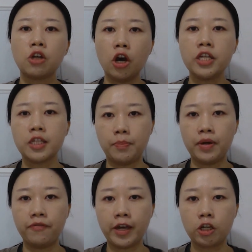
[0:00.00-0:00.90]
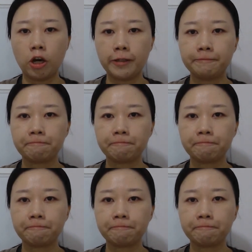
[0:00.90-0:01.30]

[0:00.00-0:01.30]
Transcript: God is a perfect God.